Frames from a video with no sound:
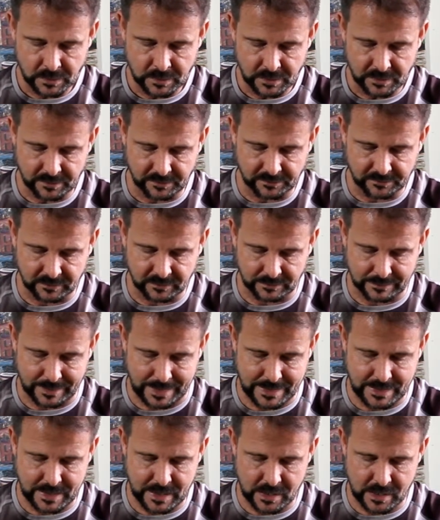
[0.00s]
is
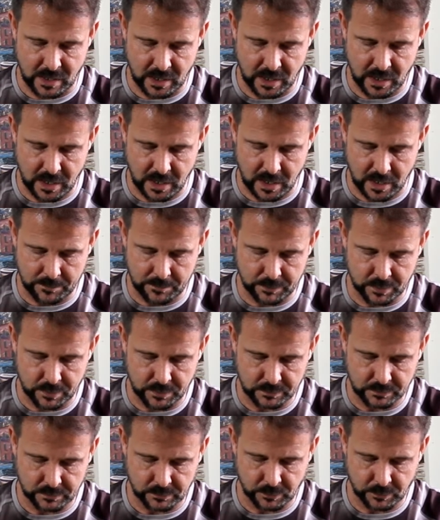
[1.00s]
lining up
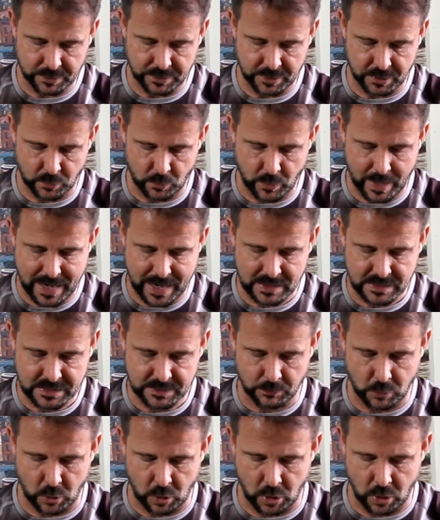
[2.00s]
with your wax
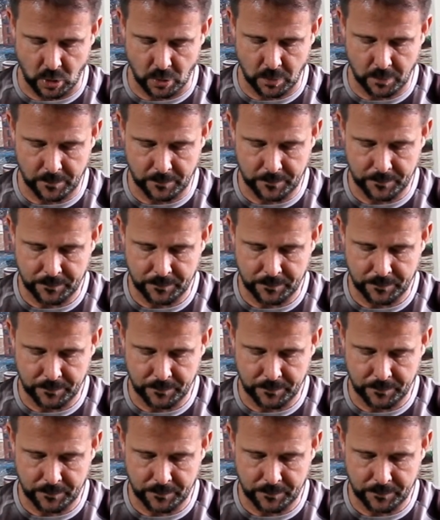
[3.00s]
ball.